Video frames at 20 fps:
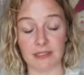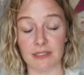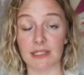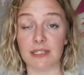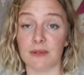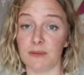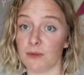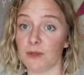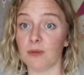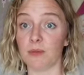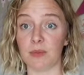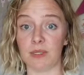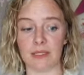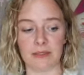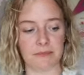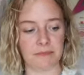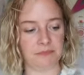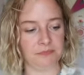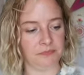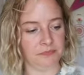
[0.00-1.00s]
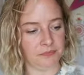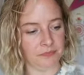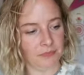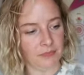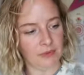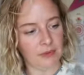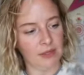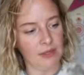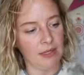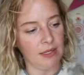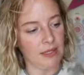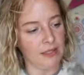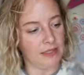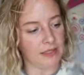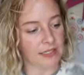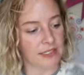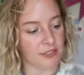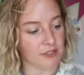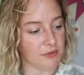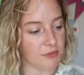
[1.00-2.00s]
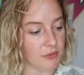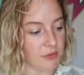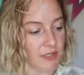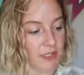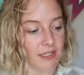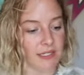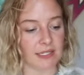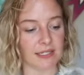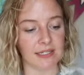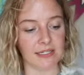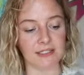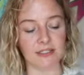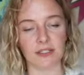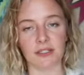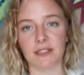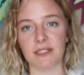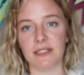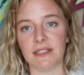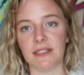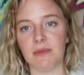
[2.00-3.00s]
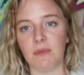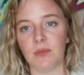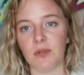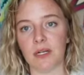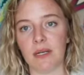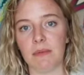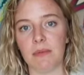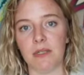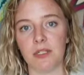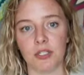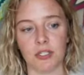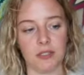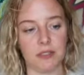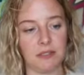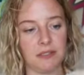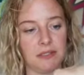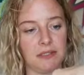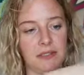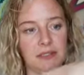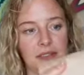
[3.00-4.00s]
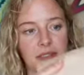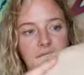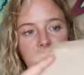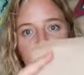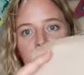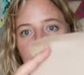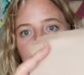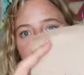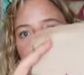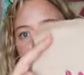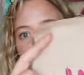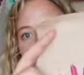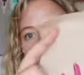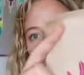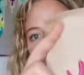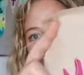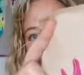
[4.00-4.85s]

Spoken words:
he will be. And then here's where, again, I started getting more ambitious. So you can see,